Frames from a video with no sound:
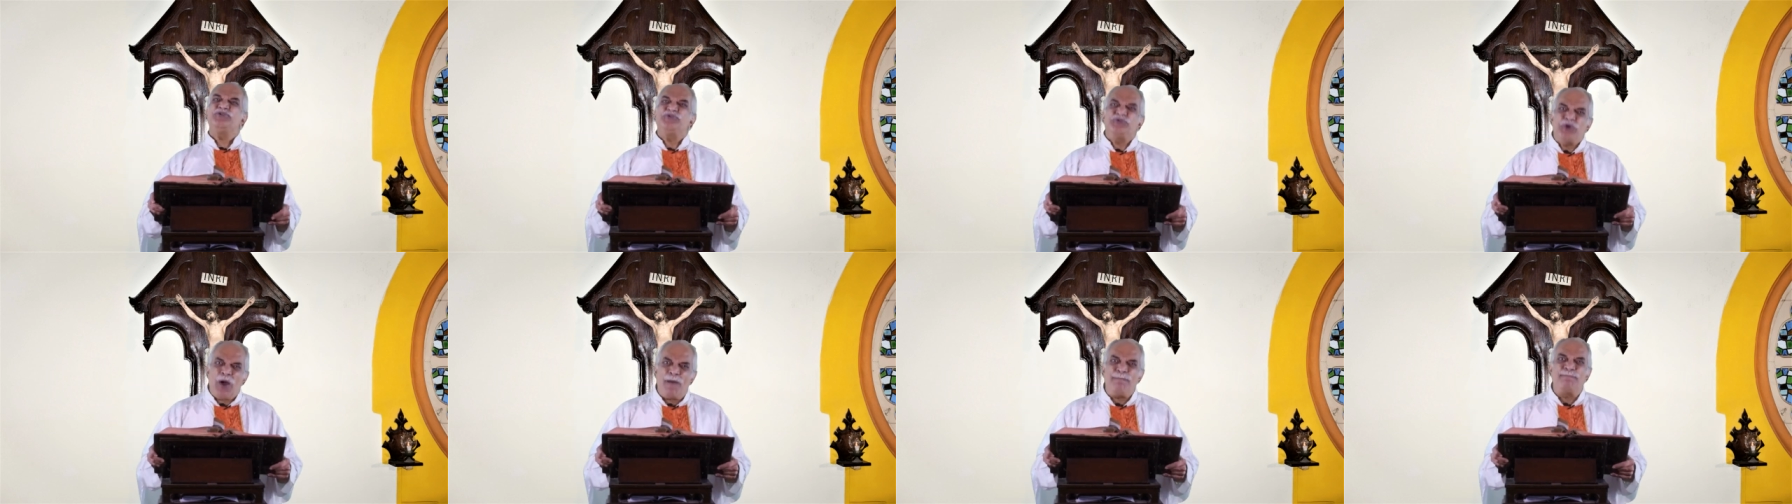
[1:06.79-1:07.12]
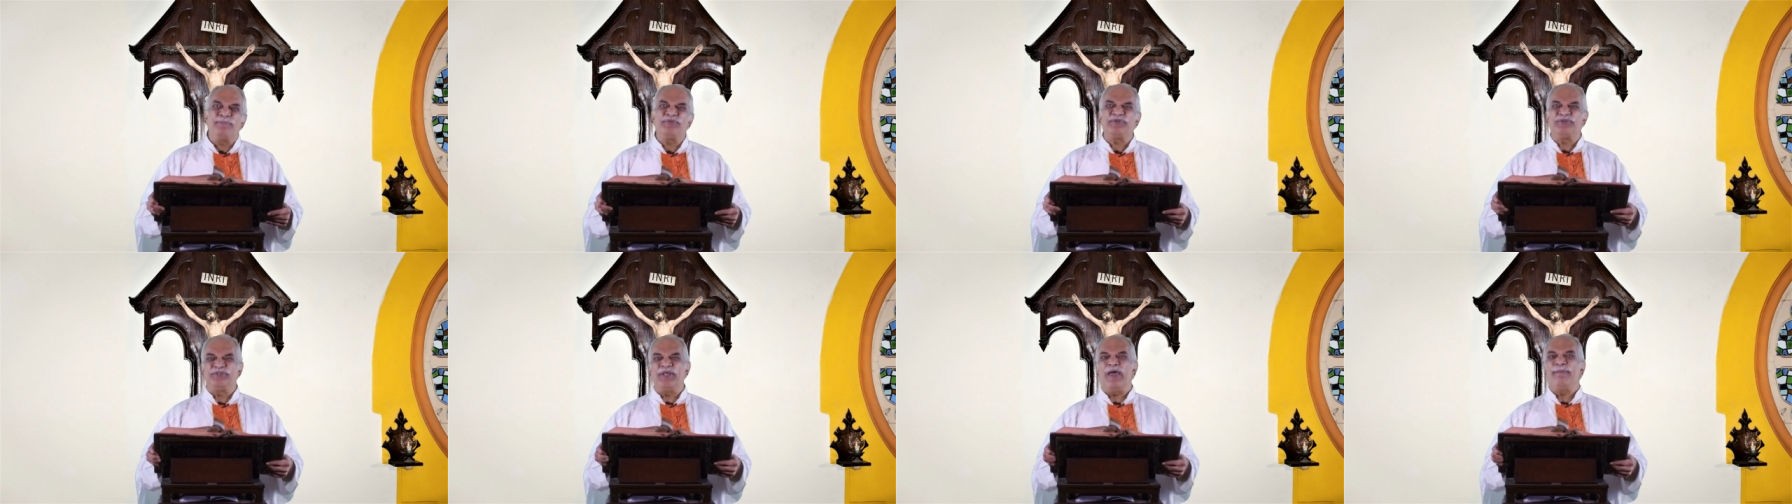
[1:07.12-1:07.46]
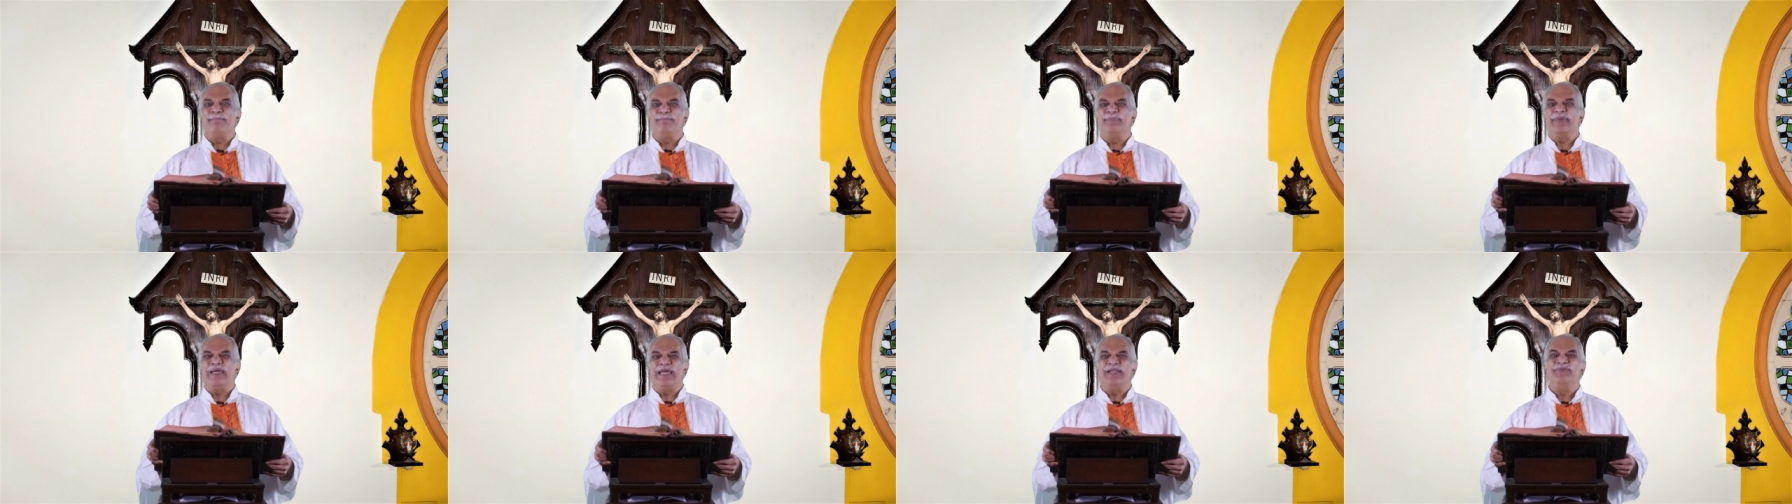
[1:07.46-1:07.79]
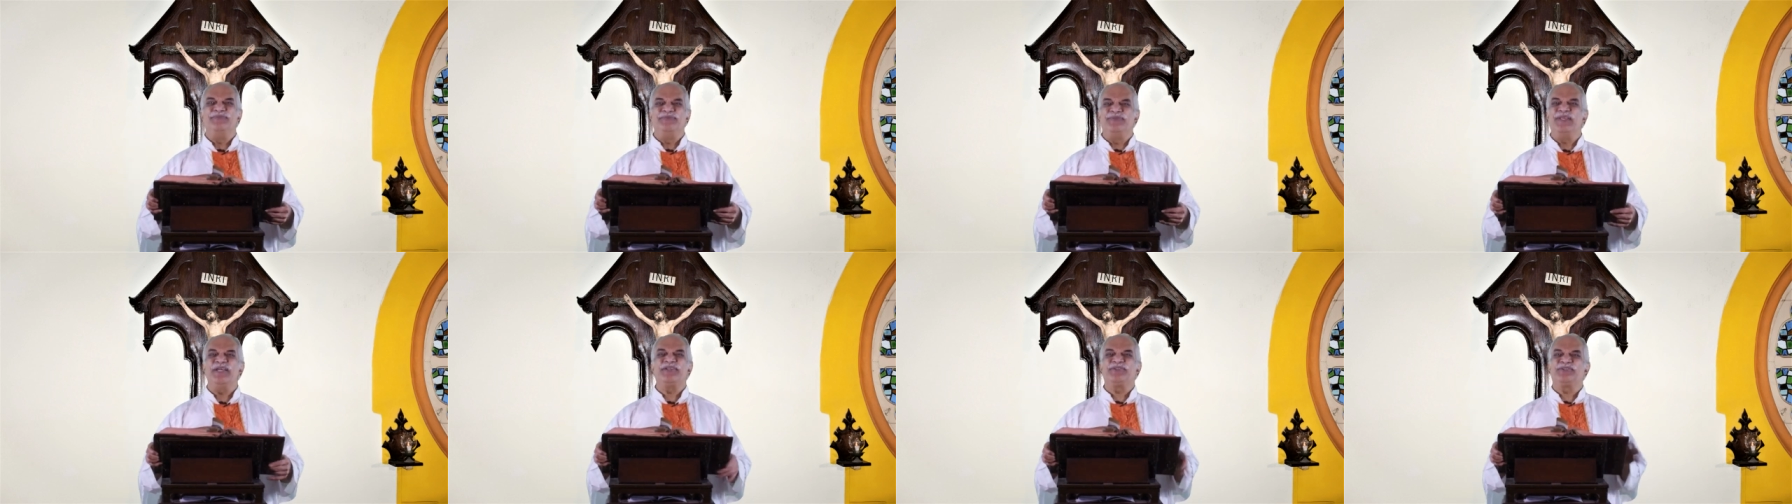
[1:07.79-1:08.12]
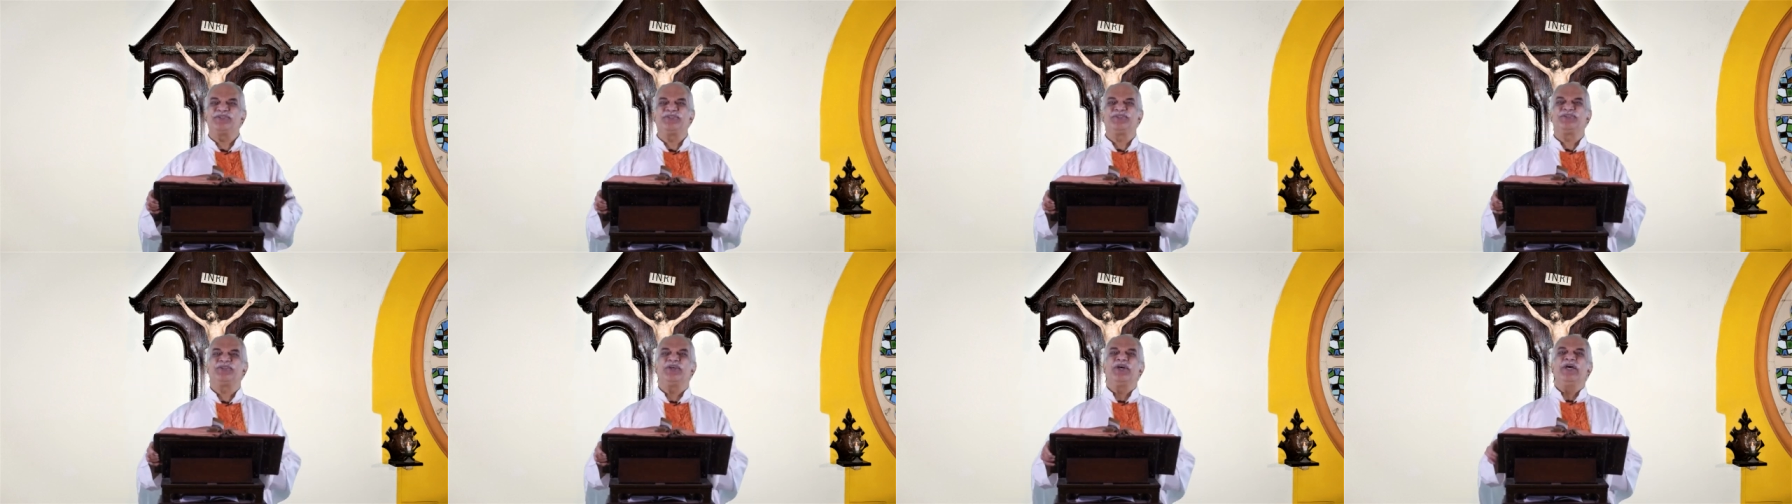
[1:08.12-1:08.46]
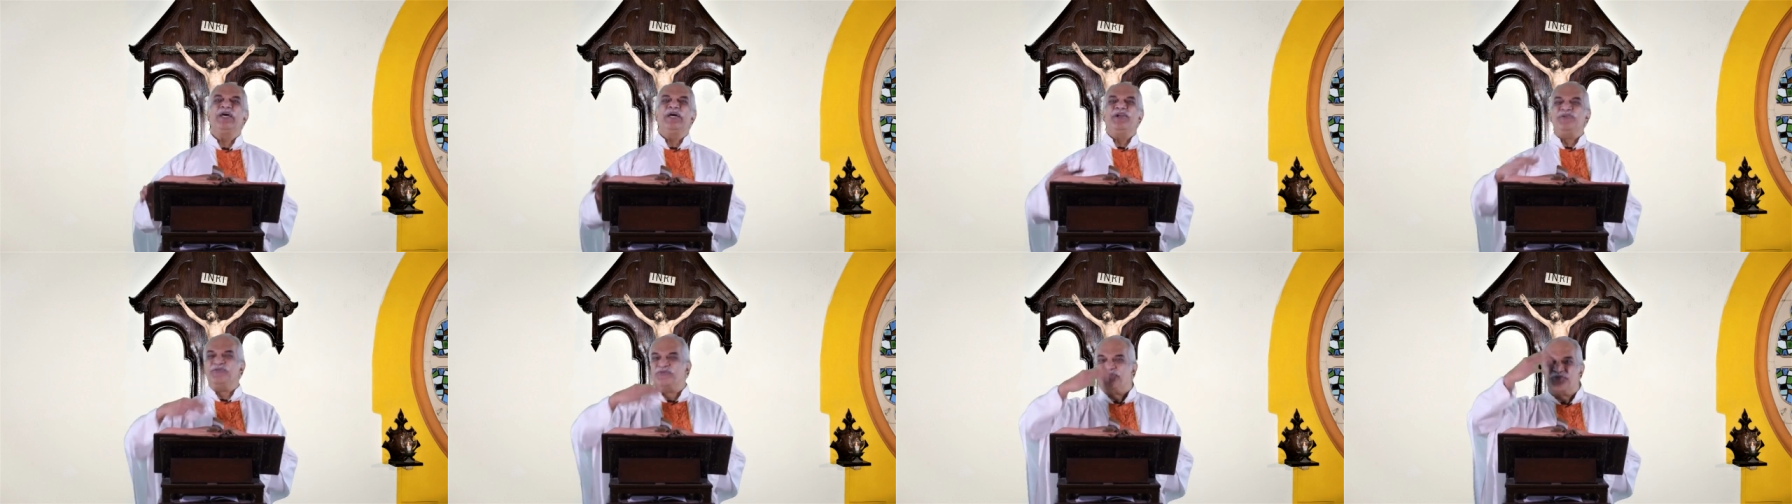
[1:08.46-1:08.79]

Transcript: stops them in this